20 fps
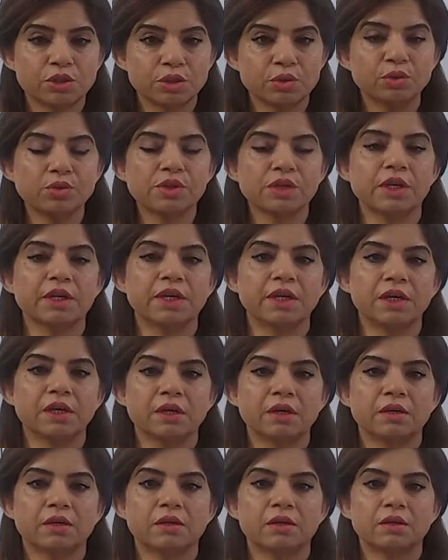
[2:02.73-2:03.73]

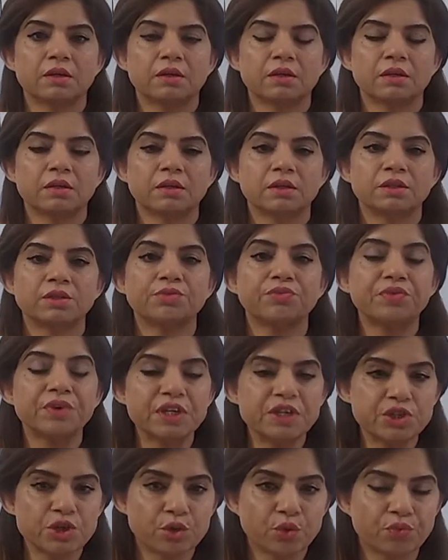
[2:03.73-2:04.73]
totally the
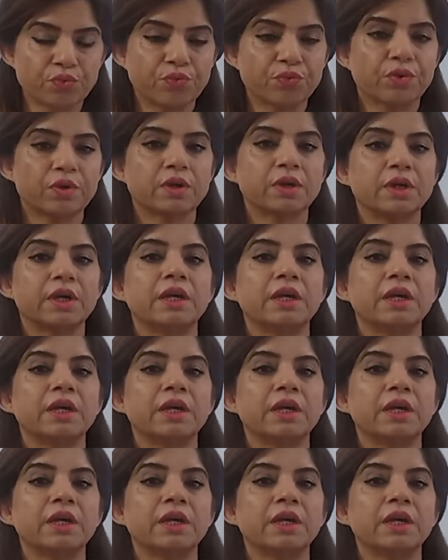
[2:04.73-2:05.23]
feature of